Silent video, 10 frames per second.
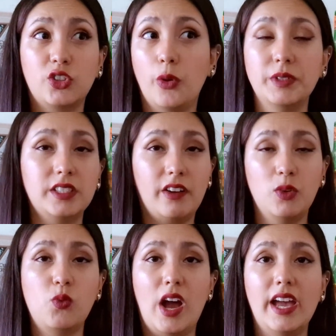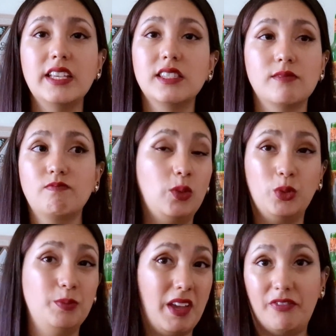commentary-wise, it
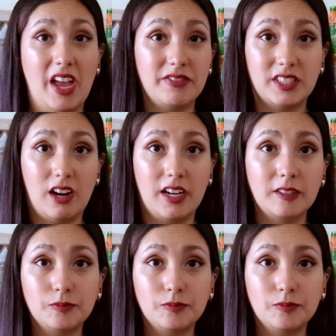would be a 5-star.